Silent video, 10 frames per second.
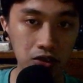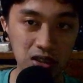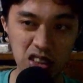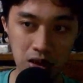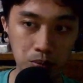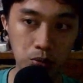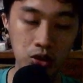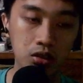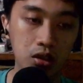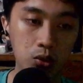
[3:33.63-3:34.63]
At some
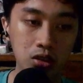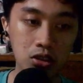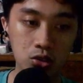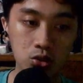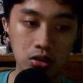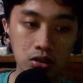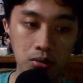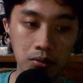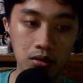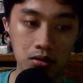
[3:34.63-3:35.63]
point they will destroy
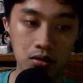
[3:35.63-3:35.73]
something,